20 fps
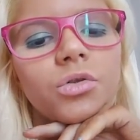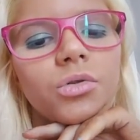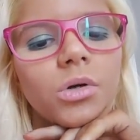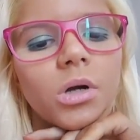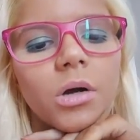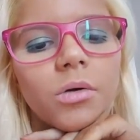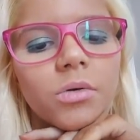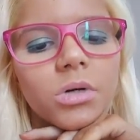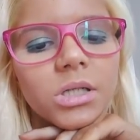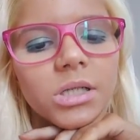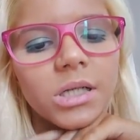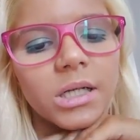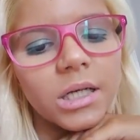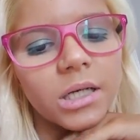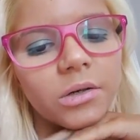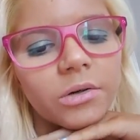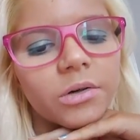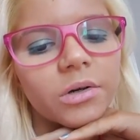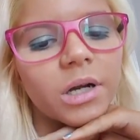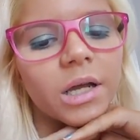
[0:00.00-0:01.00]
two hours
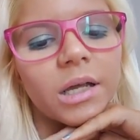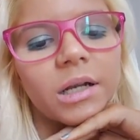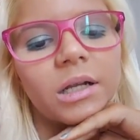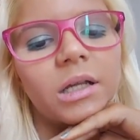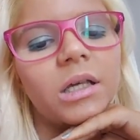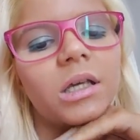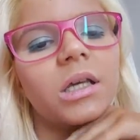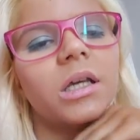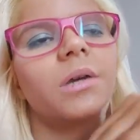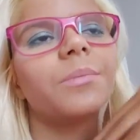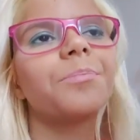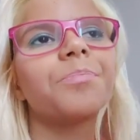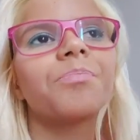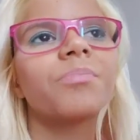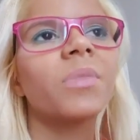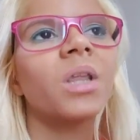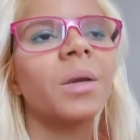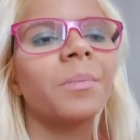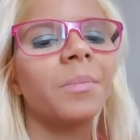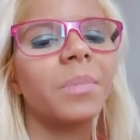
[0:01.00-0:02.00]
later and he
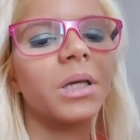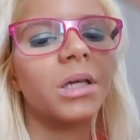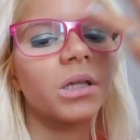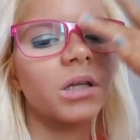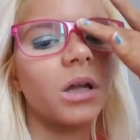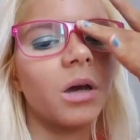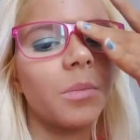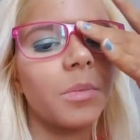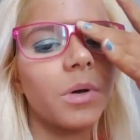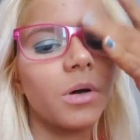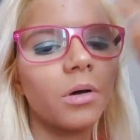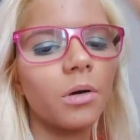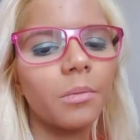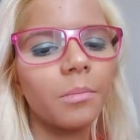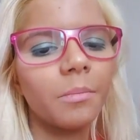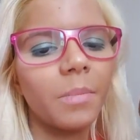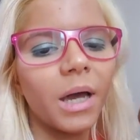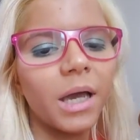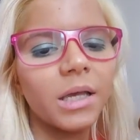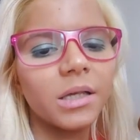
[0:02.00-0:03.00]
pick it up
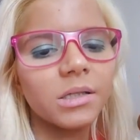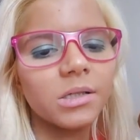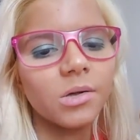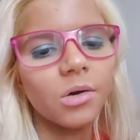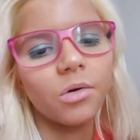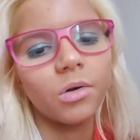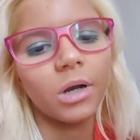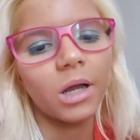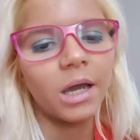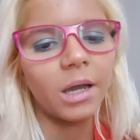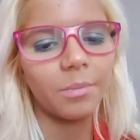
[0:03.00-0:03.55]
by his own.